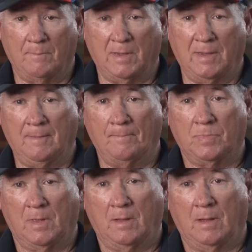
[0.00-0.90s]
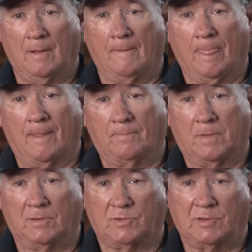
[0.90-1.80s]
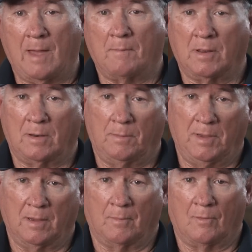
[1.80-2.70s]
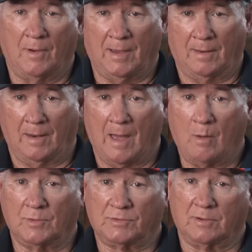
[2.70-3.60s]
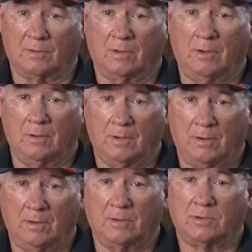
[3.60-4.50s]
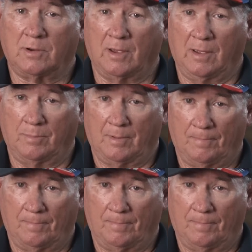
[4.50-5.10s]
me stamina to be a Marine, and I was in good shape.